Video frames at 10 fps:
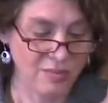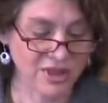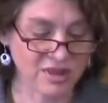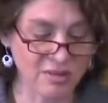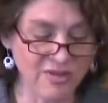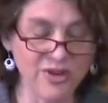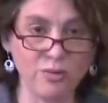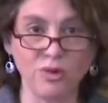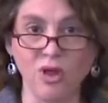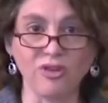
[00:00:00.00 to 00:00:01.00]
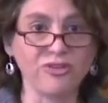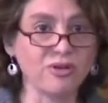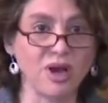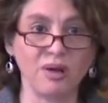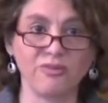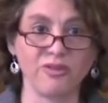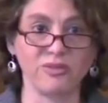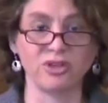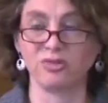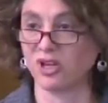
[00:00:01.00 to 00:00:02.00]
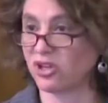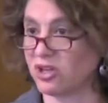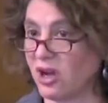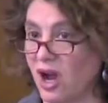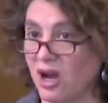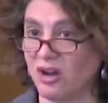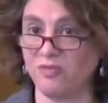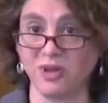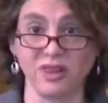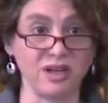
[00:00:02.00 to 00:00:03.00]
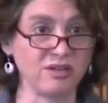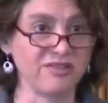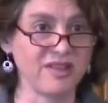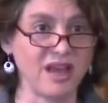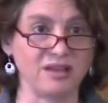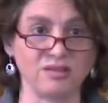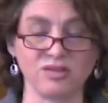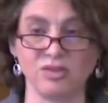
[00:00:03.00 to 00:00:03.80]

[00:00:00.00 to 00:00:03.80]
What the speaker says: But some of it will also come from the tradition of political science.